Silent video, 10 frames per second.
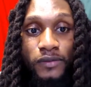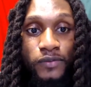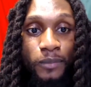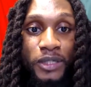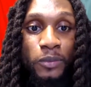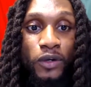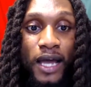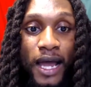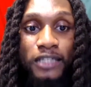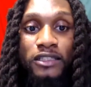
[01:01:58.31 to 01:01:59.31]
for people to
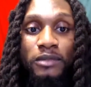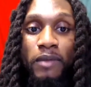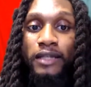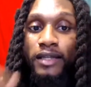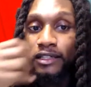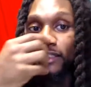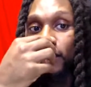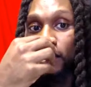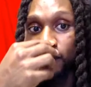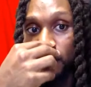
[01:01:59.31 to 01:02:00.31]
actually make that
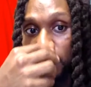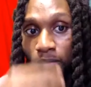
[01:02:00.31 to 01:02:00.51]
step.